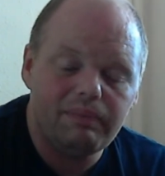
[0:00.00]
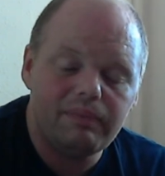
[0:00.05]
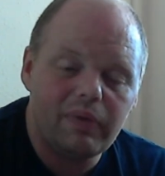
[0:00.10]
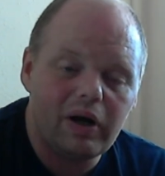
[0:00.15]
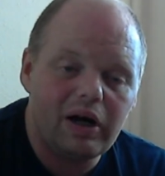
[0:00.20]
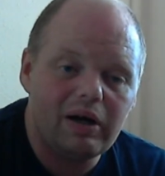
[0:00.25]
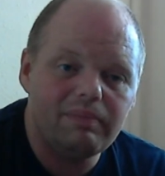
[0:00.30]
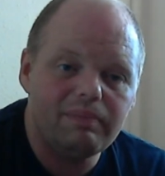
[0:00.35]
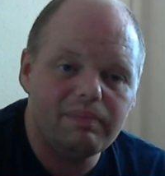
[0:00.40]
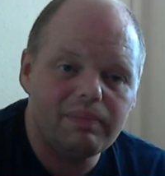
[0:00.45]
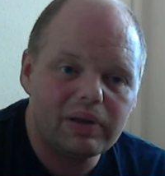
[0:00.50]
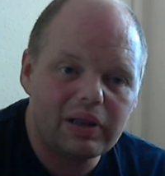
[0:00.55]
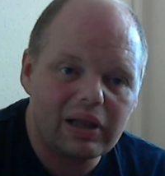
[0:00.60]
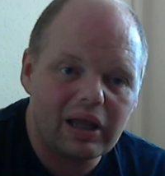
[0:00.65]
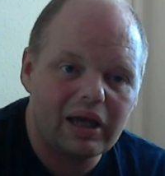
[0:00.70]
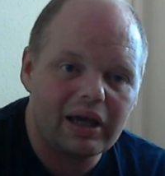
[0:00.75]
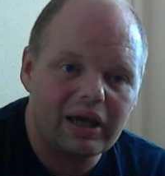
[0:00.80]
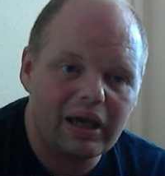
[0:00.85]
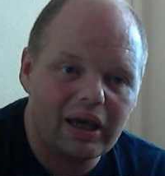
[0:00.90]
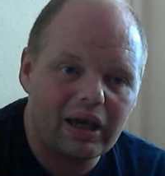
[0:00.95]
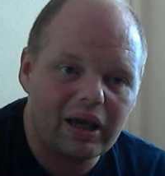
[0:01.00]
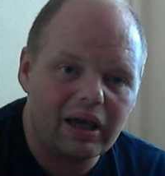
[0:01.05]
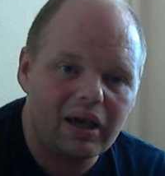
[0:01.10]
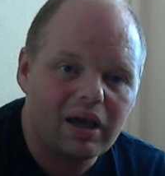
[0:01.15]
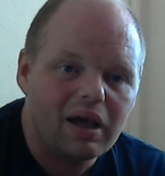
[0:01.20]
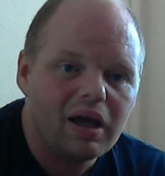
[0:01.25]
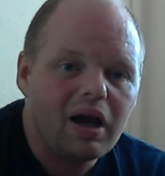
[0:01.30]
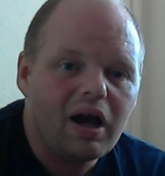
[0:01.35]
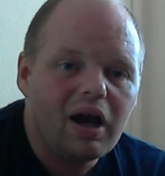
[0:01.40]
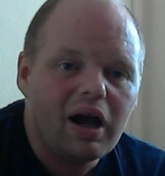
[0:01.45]
playing,
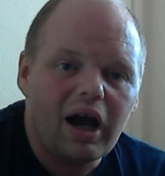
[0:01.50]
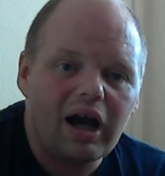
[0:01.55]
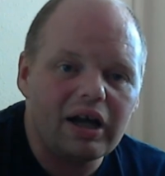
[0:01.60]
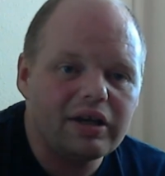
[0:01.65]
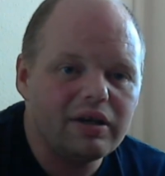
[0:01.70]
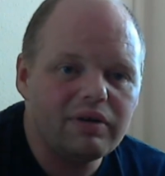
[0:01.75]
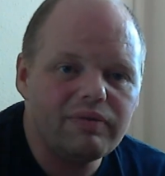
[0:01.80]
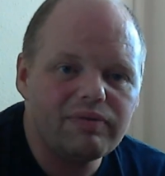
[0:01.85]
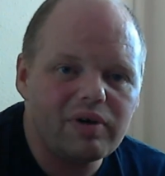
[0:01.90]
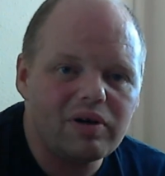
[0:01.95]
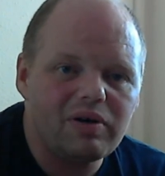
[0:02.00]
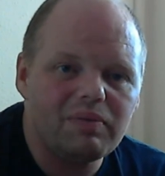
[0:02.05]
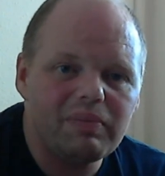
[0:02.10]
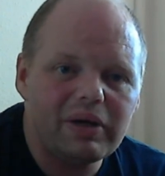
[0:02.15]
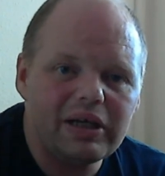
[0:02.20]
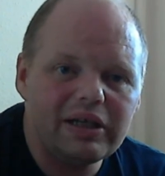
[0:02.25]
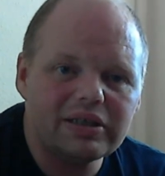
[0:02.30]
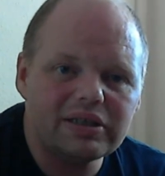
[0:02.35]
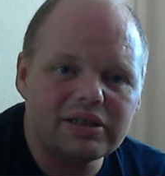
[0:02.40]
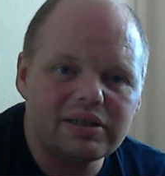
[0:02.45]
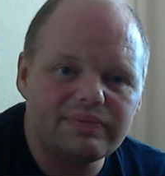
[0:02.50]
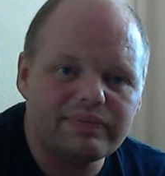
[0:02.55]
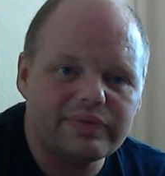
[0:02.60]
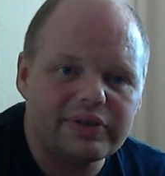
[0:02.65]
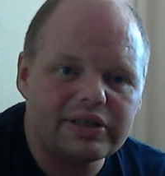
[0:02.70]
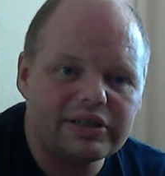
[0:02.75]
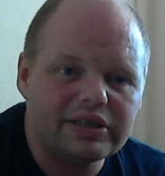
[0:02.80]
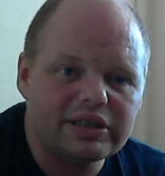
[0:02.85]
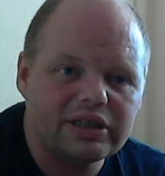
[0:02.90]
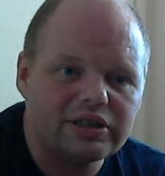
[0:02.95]
and you've got to make some
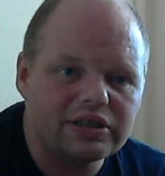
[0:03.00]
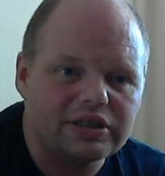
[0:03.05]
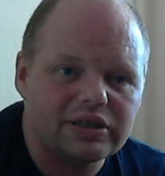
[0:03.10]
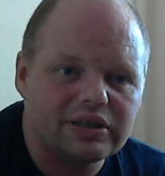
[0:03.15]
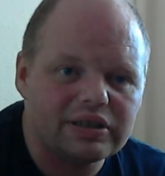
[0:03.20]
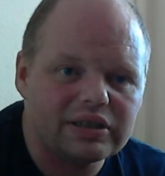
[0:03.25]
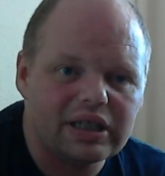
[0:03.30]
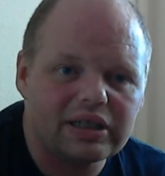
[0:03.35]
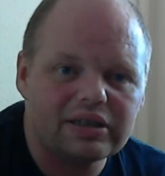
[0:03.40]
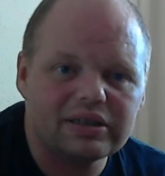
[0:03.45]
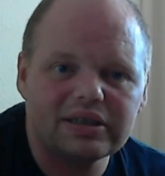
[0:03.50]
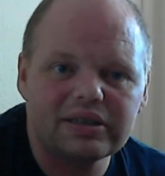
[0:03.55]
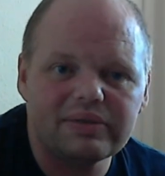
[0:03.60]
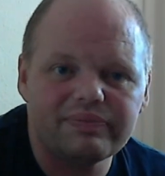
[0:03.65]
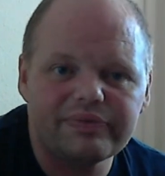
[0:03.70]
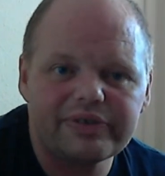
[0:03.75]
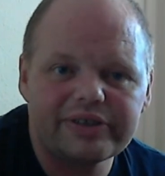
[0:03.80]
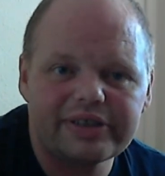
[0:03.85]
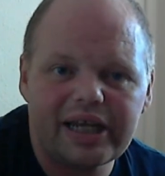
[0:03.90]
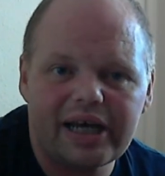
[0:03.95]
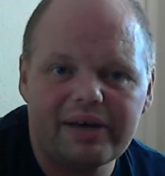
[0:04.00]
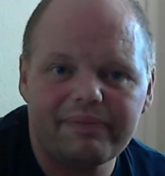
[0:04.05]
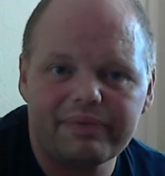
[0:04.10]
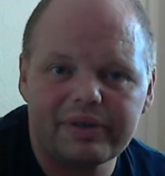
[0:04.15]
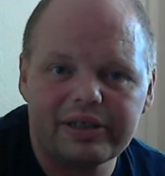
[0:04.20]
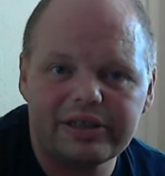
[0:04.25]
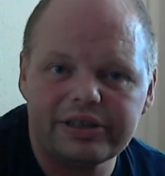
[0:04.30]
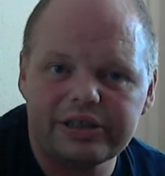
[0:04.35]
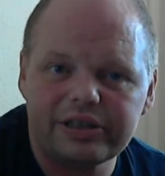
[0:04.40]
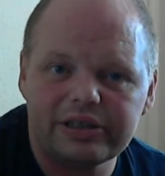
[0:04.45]
decisions, and some snap
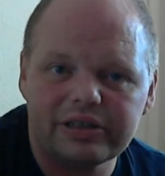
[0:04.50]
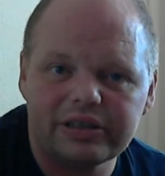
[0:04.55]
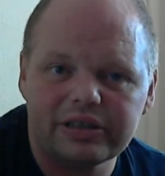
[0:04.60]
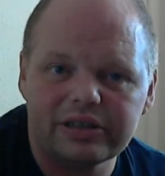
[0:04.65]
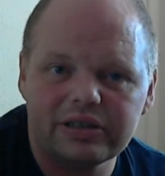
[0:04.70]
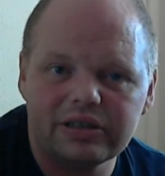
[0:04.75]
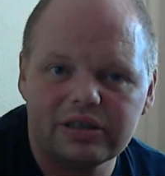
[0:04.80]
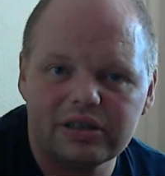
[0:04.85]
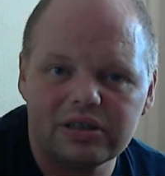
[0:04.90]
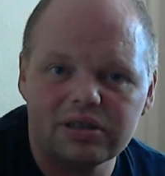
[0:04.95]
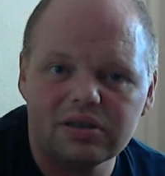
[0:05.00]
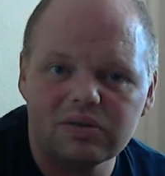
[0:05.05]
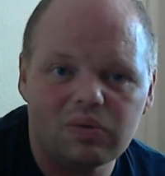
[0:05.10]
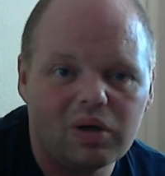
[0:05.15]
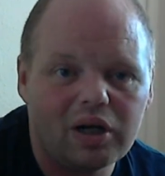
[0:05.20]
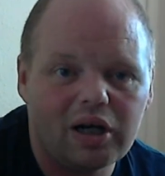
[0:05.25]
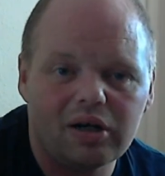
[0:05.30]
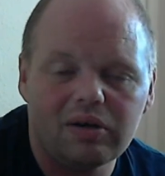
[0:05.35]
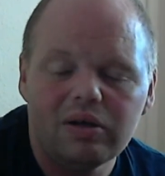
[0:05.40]
decisions as well.